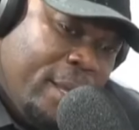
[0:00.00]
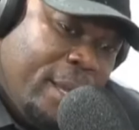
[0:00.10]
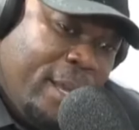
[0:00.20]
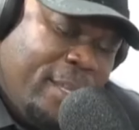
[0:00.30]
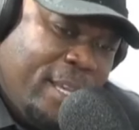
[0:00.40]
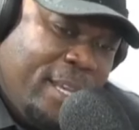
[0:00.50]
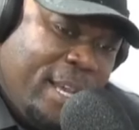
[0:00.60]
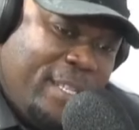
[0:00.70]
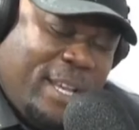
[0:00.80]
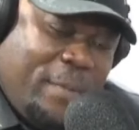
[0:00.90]
eh se
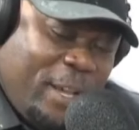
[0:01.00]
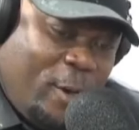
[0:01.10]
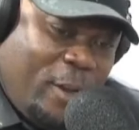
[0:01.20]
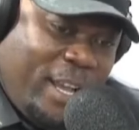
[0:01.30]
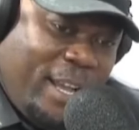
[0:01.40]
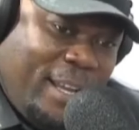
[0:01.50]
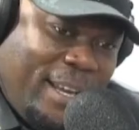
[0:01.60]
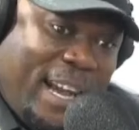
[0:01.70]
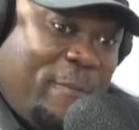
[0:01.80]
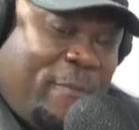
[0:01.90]
ni ese be lawyer
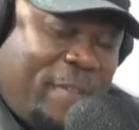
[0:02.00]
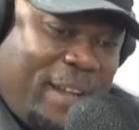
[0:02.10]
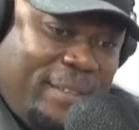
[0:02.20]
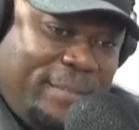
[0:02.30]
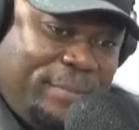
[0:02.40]
na amfa